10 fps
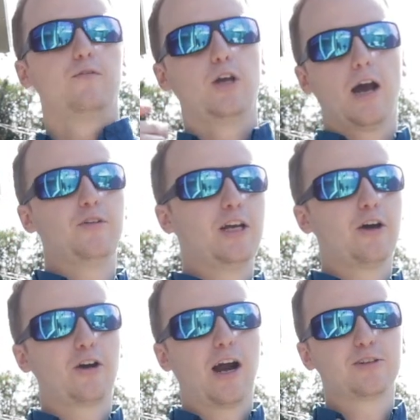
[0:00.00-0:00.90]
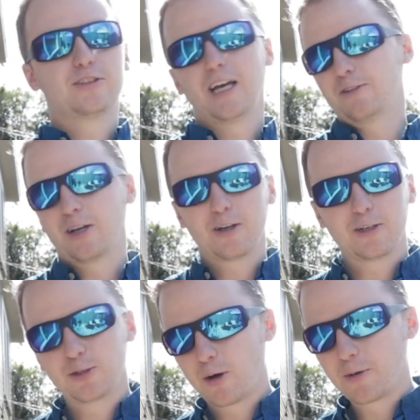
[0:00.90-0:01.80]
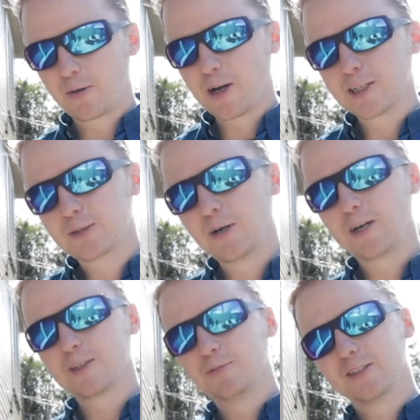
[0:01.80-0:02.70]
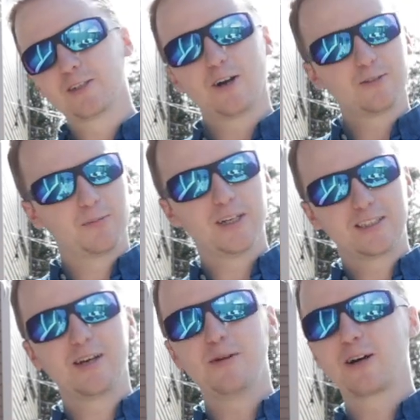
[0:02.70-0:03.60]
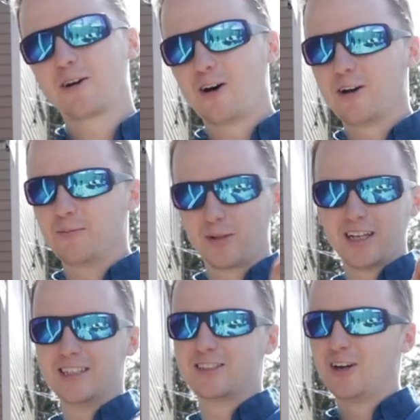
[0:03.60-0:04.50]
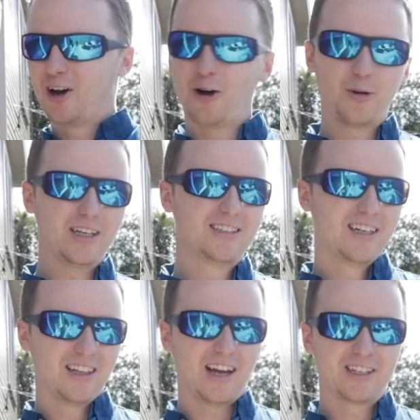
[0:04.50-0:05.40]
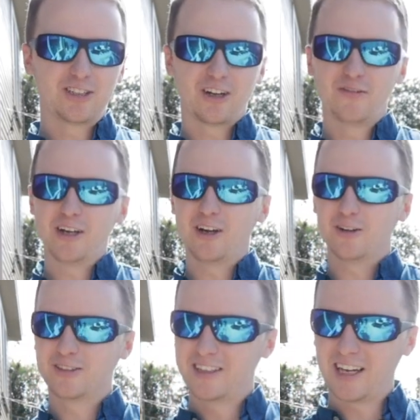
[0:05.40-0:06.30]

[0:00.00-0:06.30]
If you have any other houses out there that you want me to run experiments on, please give me a call, and please always like and share the videos.